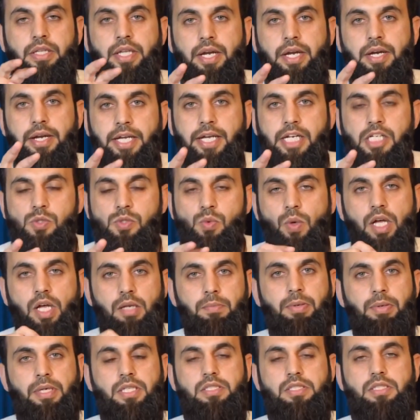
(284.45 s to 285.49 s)
There is
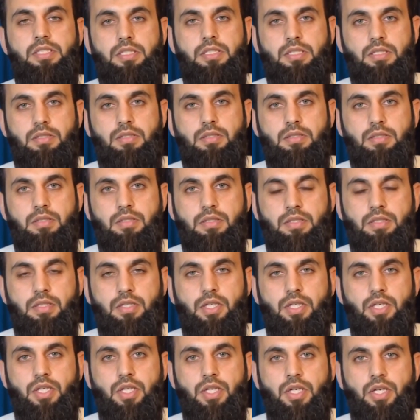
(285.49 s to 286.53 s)
one person
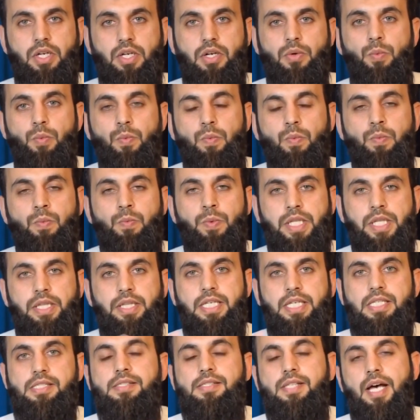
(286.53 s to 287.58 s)
with
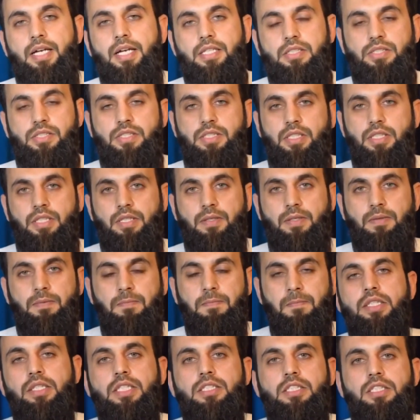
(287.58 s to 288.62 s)
these signs.
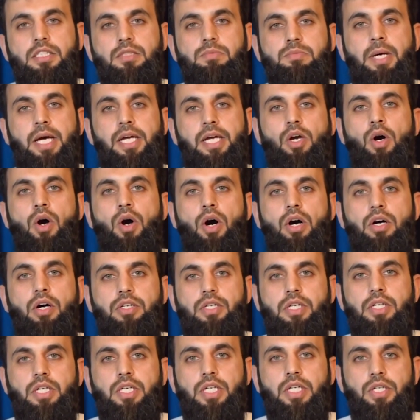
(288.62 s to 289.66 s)
This is my
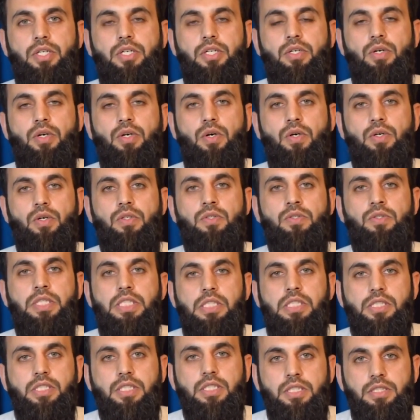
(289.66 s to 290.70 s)
own
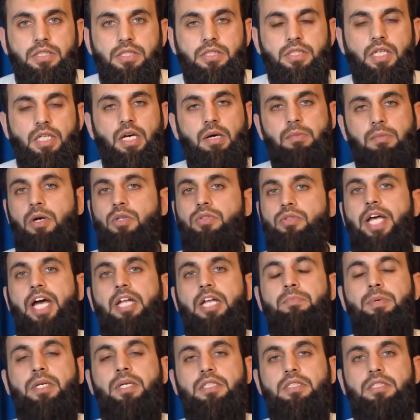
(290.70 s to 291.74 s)
research about
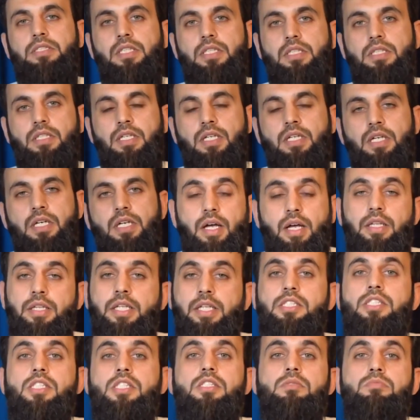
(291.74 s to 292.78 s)
that person.
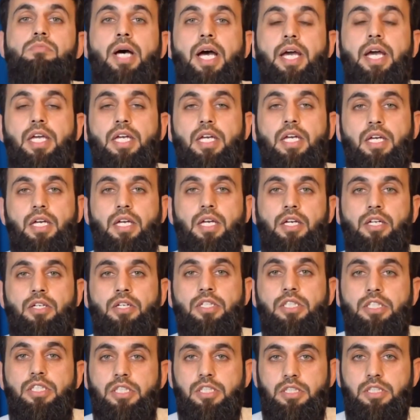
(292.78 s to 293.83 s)
This is my
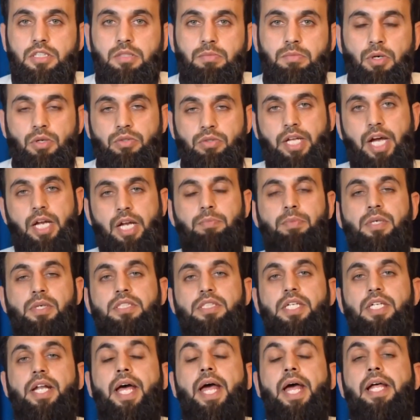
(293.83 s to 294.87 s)
research about that
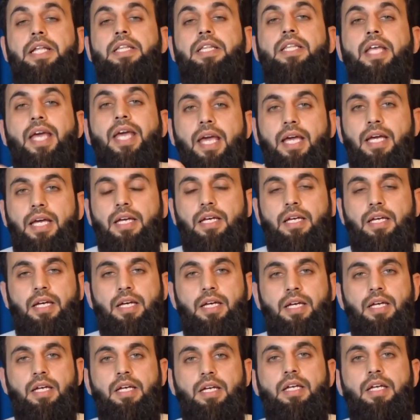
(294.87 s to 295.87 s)
person. I think